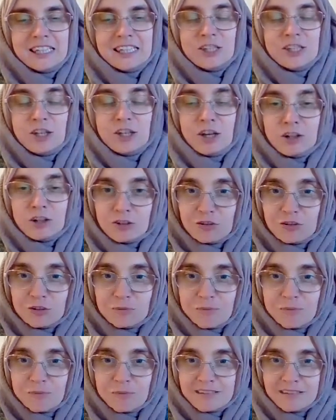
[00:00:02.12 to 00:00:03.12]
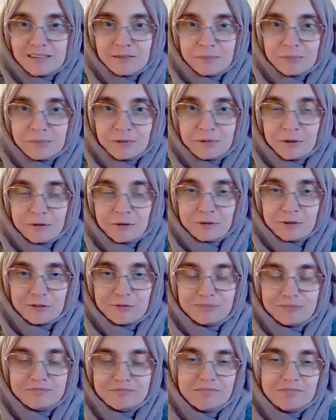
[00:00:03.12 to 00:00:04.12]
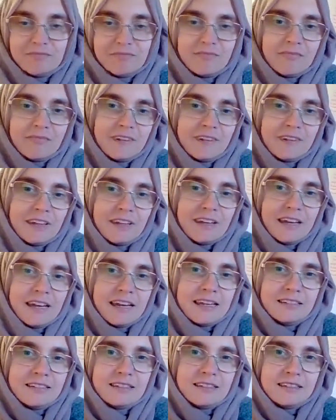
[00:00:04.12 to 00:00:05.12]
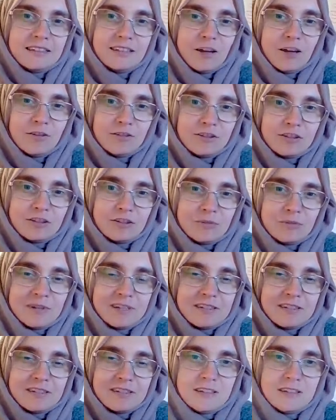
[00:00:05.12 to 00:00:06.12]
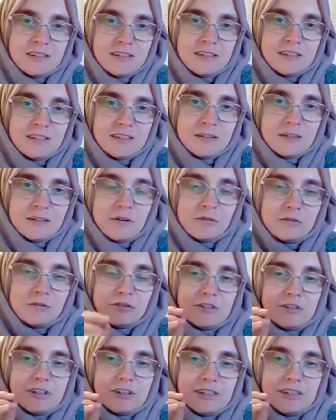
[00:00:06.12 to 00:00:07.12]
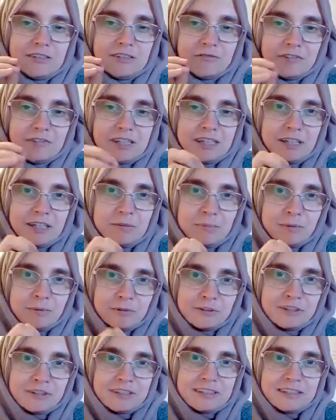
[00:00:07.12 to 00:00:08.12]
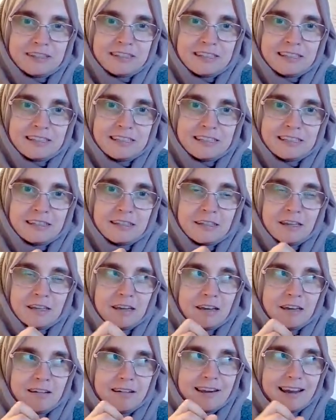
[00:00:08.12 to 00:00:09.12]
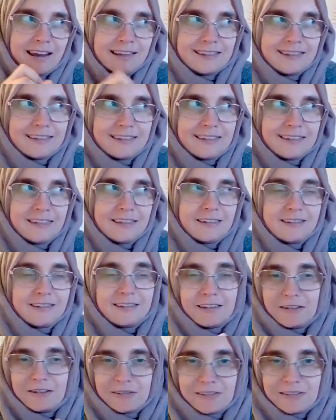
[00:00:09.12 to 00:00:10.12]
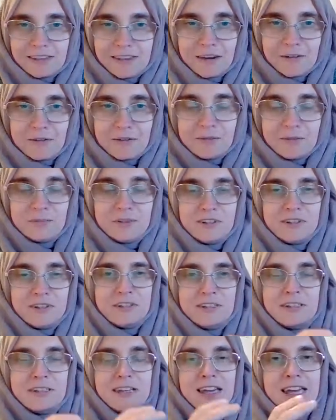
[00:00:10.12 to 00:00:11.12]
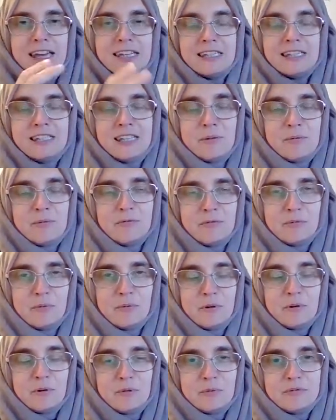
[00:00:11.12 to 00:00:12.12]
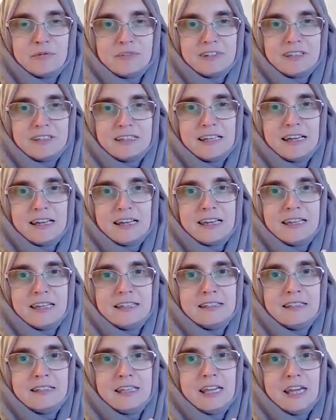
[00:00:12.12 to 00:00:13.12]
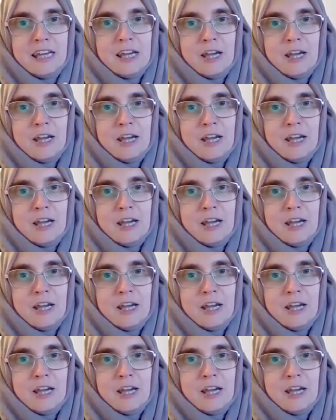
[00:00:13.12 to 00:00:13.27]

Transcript: non-judgmental approach. And non-judgmental approach is really important in counseling, psychotherapy, in any type of work with a client,